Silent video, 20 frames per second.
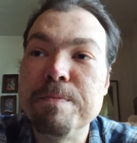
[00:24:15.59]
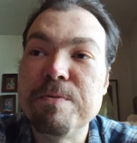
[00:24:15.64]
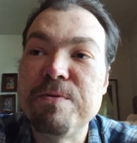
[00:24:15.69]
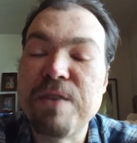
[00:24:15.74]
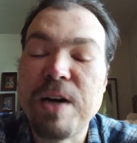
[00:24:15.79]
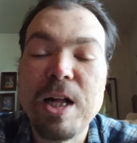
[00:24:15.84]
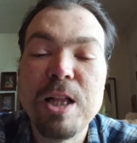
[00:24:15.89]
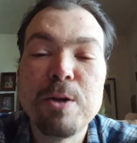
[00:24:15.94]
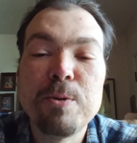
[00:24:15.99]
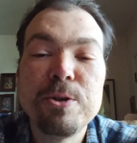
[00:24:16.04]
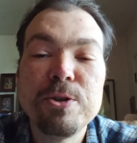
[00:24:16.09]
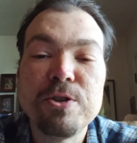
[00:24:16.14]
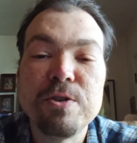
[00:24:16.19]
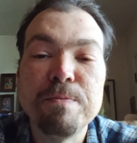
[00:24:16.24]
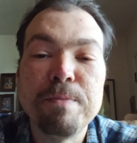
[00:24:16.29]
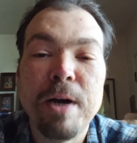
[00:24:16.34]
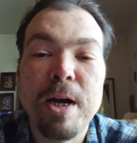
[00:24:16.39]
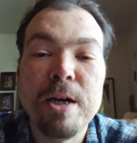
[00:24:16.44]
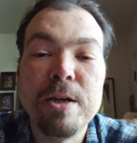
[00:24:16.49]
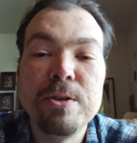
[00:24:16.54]
followers
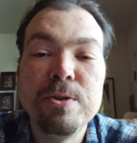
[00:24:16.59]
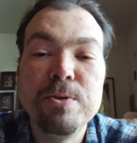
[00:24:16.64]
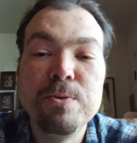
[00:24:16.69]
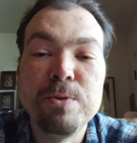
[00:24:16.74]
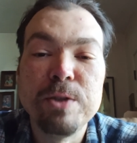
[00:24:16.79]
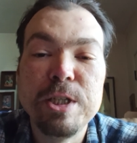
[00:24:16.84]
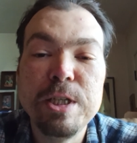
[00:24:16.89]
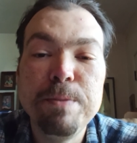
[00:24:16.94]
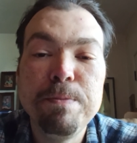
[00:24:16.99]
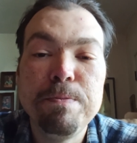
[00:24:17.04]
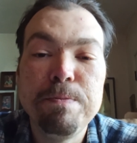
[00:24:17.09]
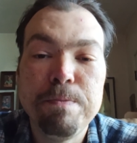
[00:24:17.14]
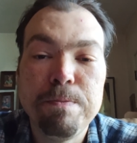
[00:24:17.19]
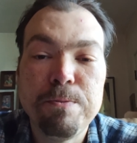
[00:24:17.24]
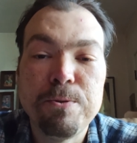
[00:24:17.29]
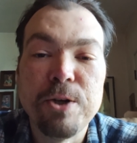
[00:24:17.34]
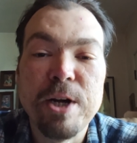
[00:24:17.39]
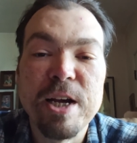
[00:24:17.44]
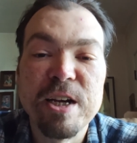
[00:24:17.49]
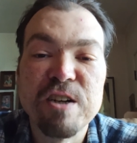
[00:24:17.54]
of mine who keep
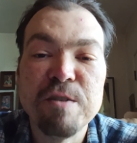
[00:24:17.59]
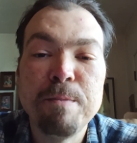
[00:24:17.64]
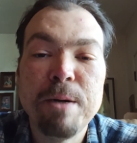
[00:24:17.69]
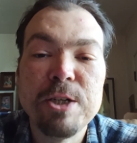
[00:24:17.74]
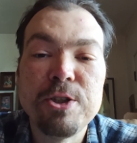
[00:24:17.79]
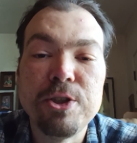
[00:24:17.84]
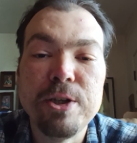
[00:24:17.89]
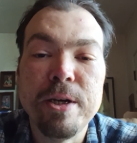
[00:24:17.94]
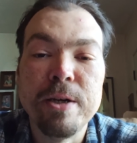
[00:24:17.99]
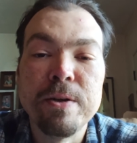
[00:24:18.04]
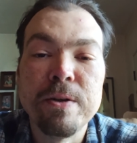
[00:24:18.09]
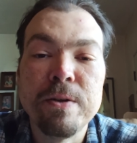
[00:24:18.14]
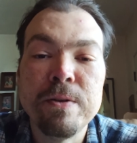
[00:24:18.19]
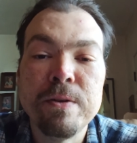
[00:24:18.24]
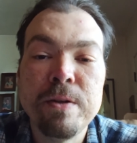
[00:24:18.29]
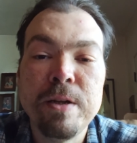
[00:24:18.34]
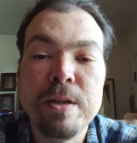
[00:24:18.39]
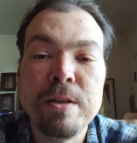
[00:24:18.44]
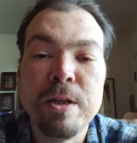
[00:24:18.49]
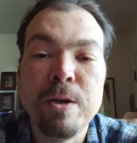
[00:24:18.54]
track of my
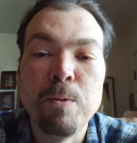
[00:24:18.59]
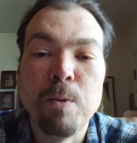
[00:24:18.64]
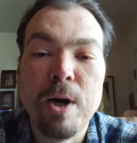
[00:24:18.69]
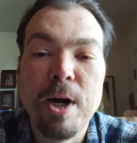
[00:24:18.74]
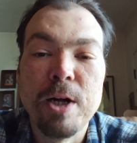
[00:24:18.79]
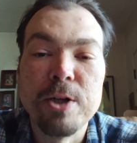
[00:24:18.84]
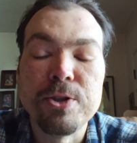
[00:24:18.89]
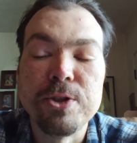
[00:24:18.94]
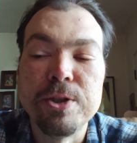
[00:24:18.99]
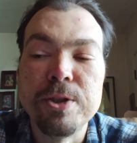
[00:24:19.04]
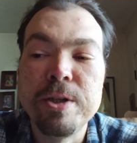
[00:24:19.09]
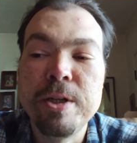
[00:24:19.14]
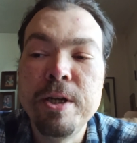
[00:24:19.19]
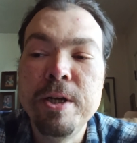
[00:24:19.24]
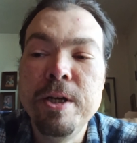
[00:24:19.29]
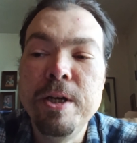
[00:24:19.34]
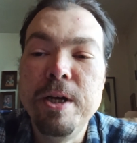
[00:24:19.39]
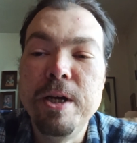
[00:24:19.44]
channel and they watch it.